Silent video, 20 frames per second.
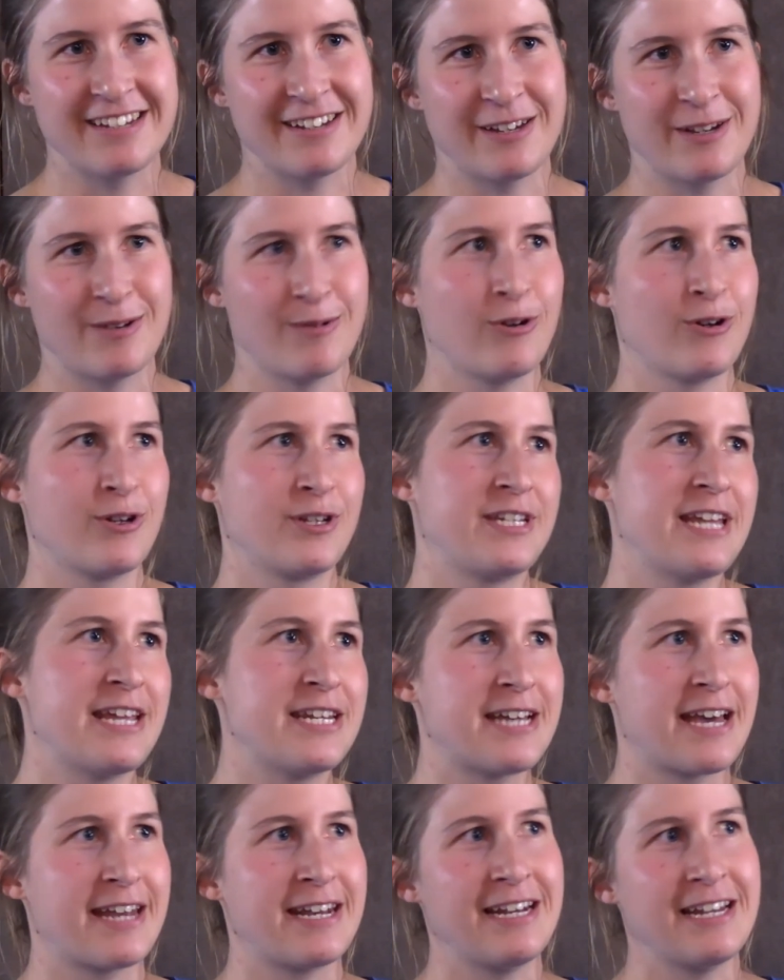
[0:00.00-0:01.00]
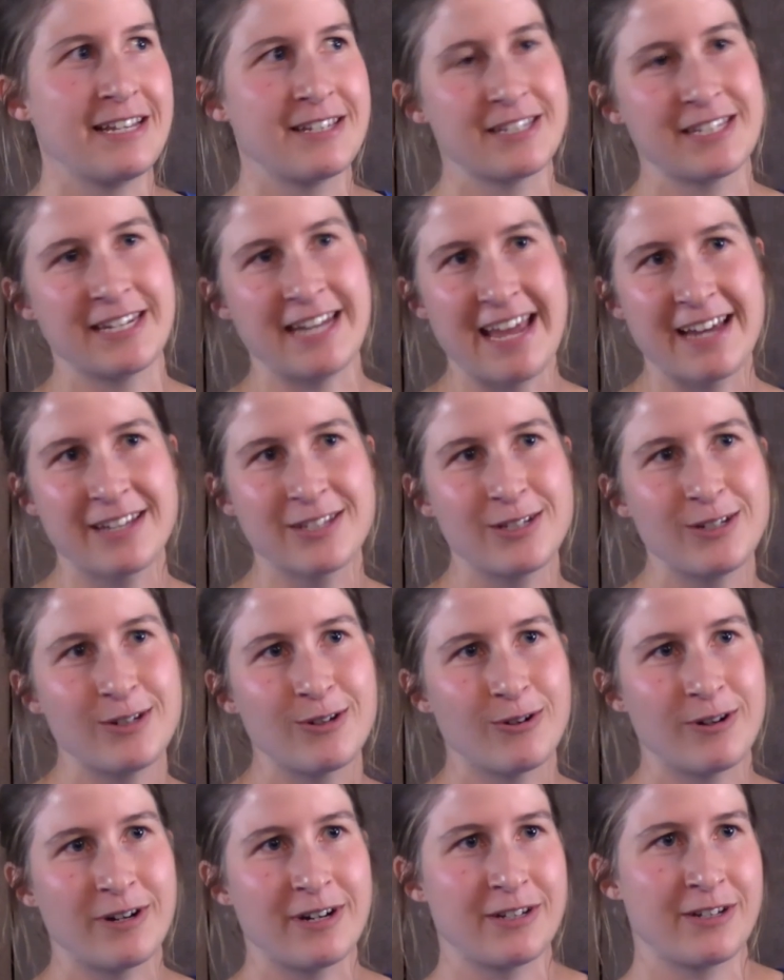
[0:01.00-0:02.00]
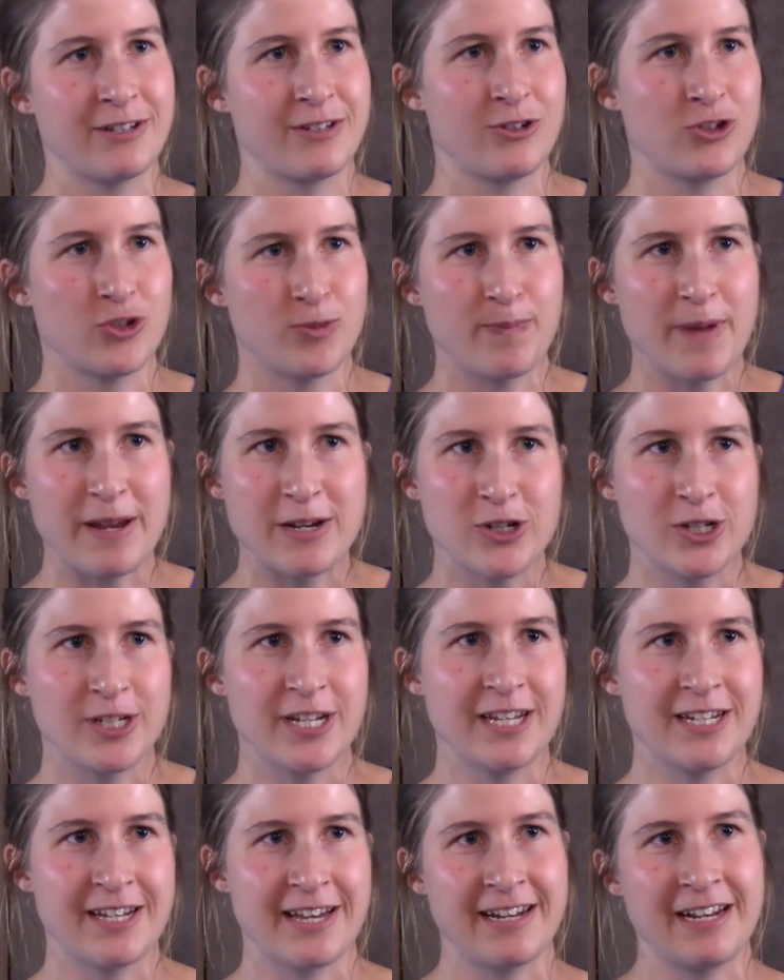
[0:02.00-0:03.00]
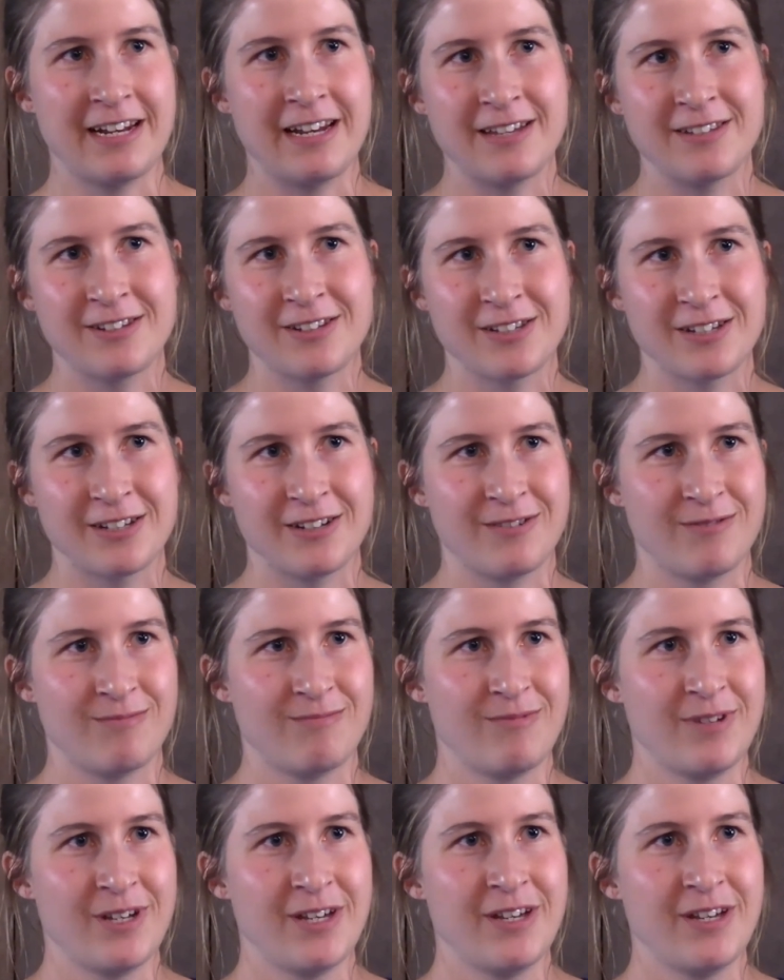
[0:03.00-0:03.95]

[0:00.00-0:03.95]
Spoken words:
or data analysis in Excel or spatial data analysis in